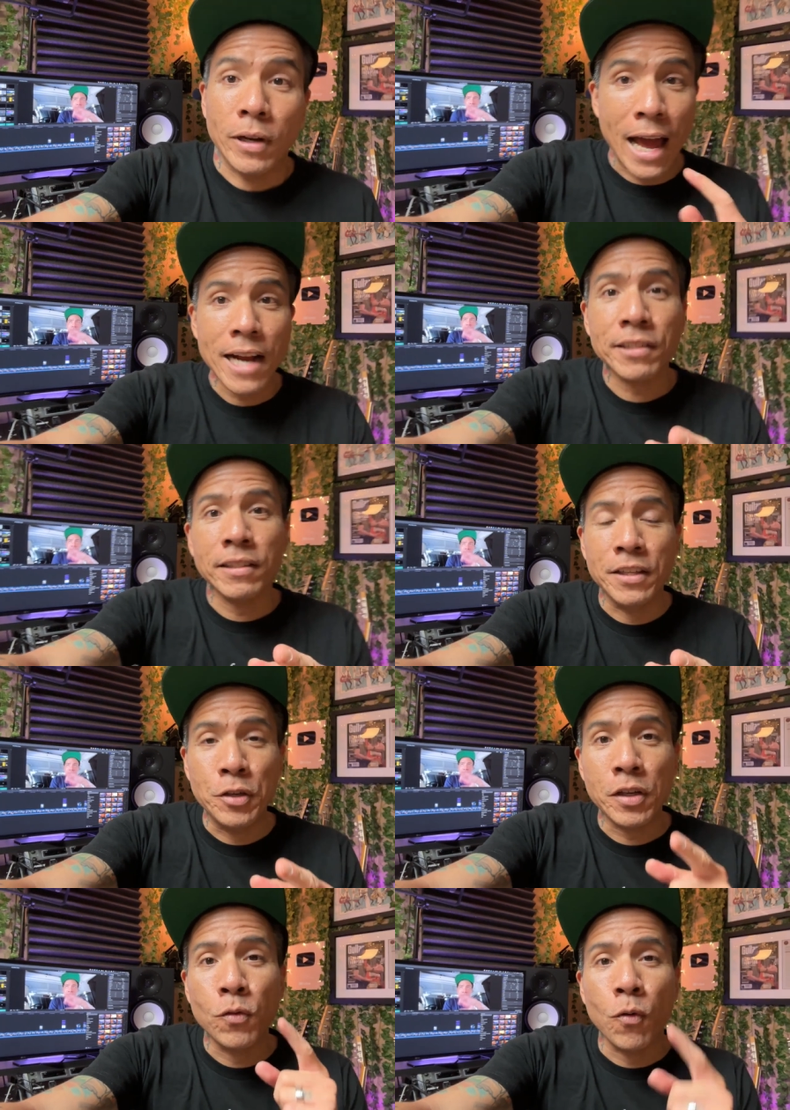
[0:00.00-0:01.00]
actually, you
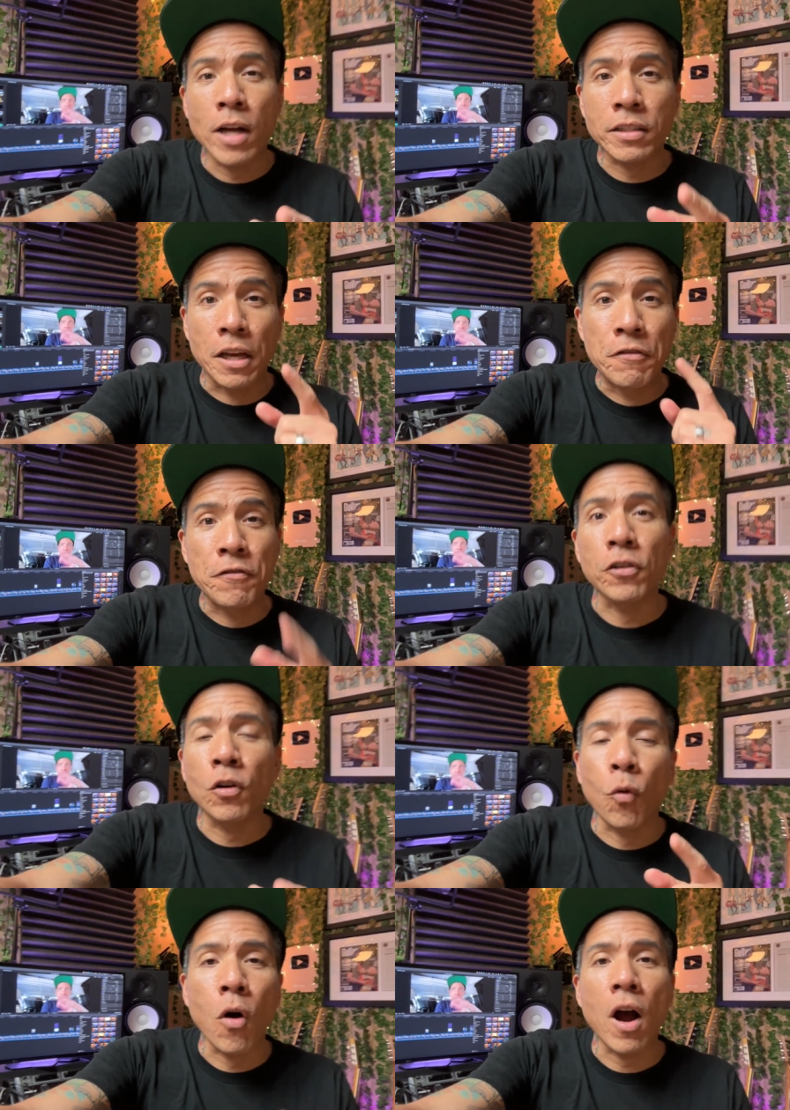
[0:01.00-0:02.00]
can watch a
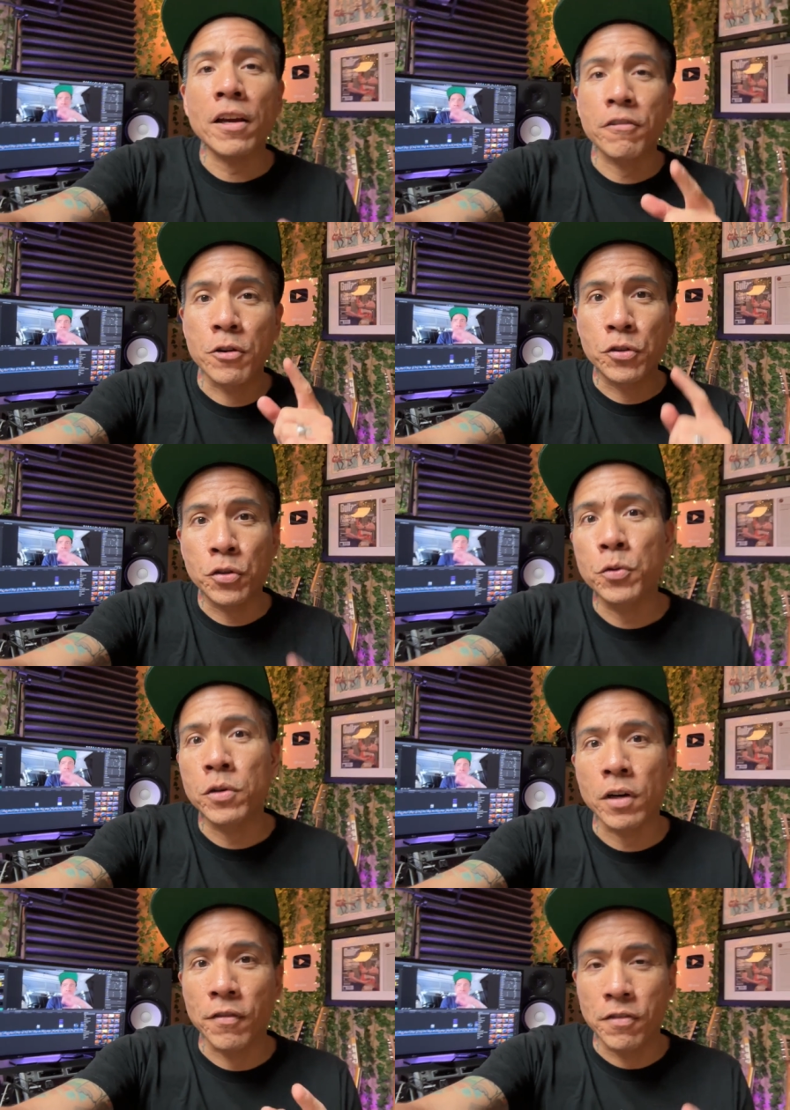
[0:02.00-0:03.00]
full walkthrough tour
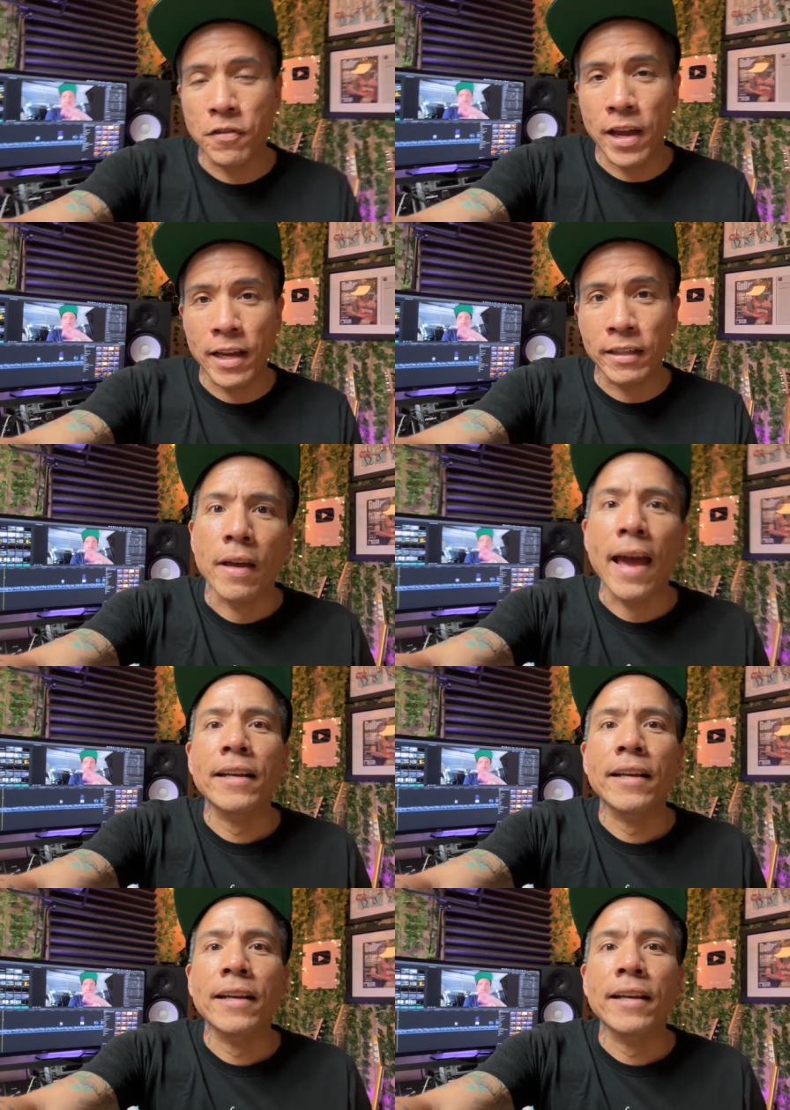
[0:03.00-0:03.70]
of the van. Hank